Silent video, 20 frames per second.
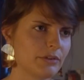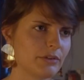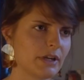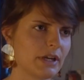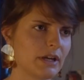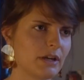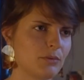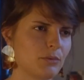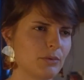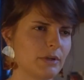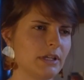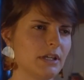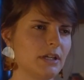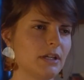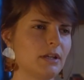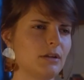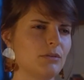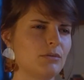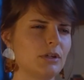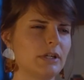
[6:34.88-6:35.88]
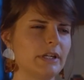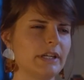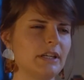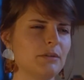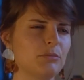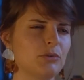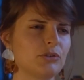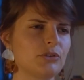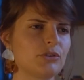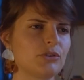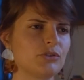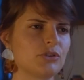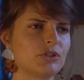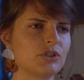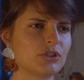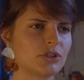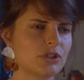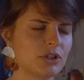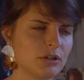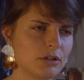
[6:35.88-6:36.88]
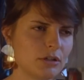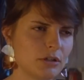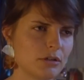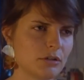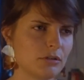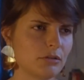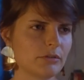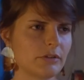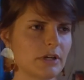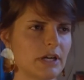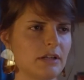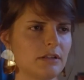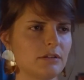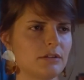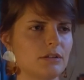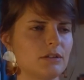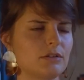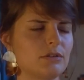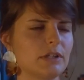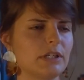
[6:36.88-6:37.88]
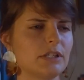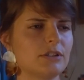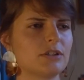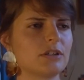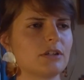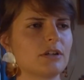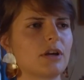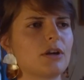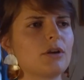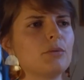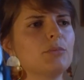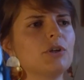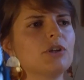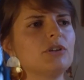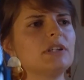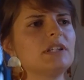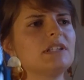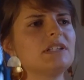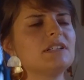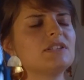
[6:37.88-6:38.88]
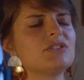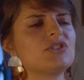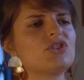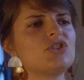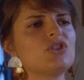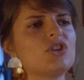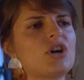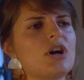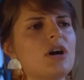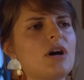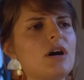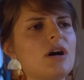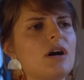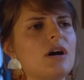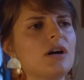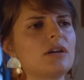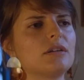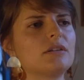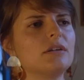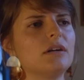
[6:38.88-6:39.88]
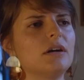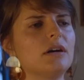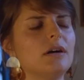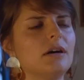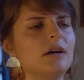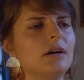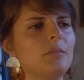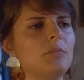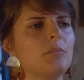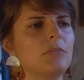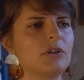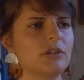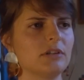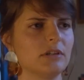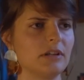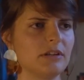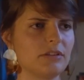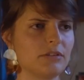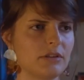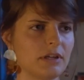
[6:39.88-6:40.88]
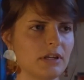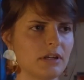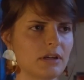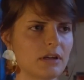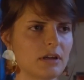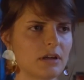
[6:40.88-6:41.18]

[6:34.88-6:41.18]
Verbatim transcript: that we were able to show that the Rohingya community is not um, monolithic